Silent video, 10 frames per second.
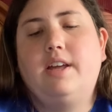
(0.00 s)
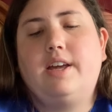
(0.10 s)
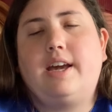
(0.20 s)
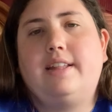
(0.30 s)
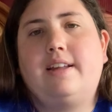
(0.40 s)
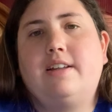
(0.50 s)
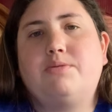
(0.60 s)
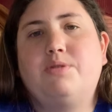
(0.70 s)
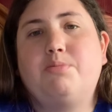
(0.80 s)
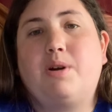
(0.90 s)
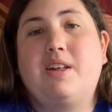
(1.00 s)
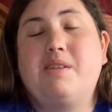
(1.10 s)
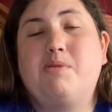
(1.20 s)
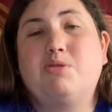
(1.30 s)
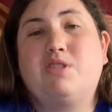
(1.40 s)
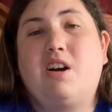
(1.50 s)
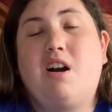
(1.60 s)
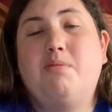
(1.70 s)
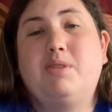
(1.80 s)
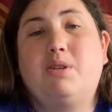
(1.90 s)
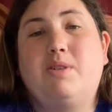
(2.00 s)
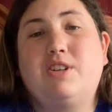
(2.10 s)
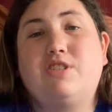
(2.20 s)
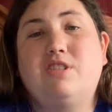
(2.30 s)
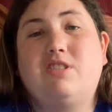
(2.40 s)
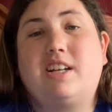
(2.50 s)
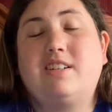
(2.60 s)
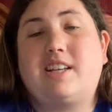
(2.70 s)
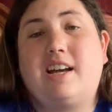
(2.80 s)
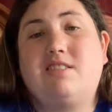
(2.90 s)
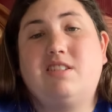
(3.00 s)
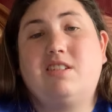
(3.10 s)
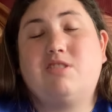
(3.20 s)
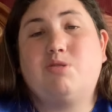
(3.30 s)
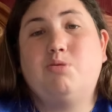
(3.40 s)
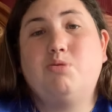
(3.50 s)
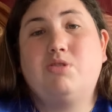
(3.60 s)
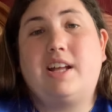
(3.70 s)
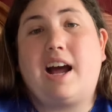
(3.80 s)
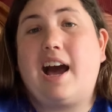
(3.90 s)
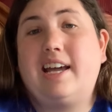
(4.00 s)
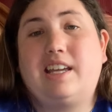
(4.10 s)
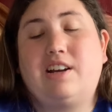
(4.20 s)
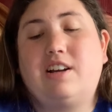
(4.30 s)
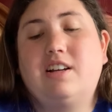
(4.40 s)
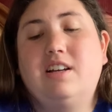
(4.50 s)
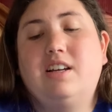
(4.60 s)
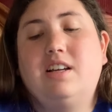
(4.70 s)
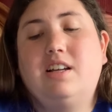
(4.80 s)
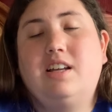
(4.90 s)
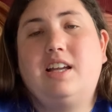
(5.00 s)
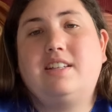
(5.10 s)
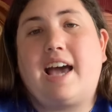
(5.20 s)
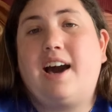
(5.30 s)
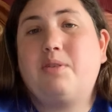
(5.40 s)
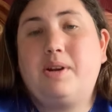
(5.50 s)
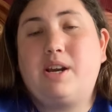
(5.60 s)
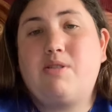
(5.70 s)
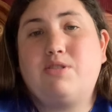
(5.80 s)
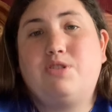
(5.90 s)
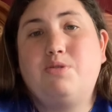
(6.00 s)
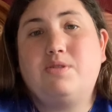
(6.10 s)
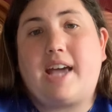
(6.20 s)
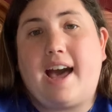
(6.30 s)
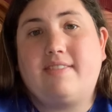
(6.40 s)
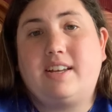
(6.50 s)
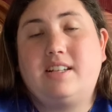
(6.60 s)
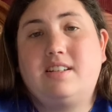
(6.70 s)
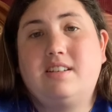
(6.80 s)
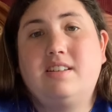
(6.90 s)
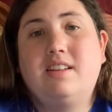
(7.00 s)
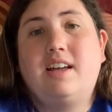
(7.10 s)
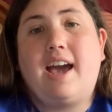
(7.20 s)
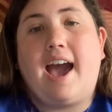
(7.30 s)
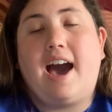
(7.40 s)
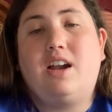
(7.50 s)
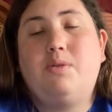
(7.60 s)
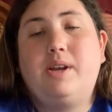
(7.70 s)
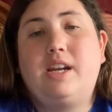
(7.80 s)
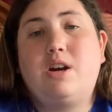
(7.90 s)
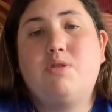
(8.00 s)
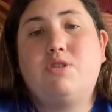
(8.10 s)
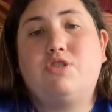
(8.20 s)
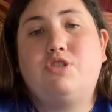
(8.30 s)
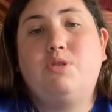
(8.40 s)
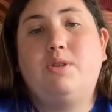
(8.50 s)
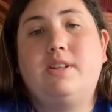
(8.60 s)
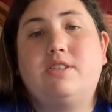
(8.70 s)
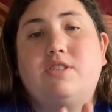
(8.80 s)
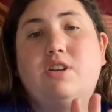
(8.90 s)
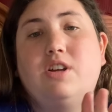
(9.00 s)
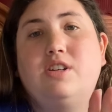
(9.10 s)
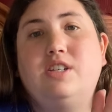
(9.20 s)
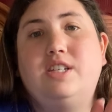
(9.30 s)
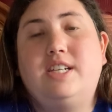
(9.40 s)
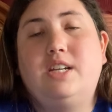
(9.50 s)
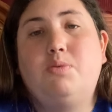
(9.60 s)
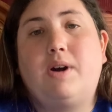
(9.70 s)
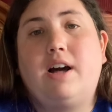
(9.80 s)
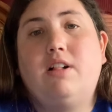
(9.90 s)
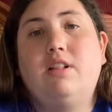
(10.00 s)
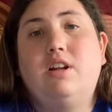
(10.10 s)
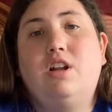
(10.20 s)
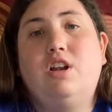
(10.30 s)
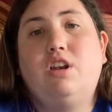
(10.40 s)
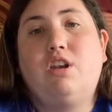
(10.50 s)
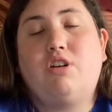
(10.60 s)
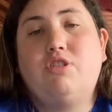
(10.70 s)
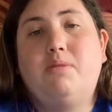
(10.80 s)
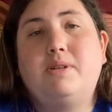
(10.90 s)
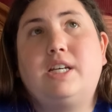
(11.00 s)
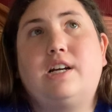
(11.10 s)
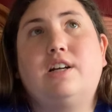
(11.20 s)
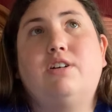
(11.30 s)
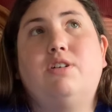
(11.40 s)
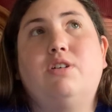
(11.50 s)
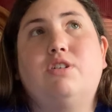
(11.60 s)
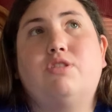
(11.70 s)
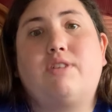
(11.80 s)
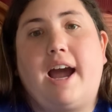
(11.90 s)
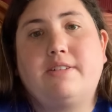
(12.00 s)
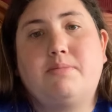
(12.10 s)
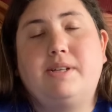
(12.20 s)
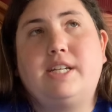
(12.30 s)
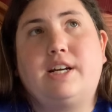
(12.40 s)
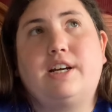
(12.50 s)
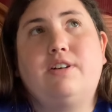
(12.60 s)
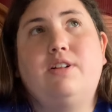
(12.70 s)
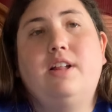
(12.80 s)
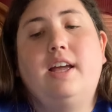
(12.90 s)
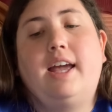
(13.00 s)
And that's one of probably the most common questions that is asked in the schools that I hear, is how do we know the students have it? How do we know the students did well, learned the material, grasped the material?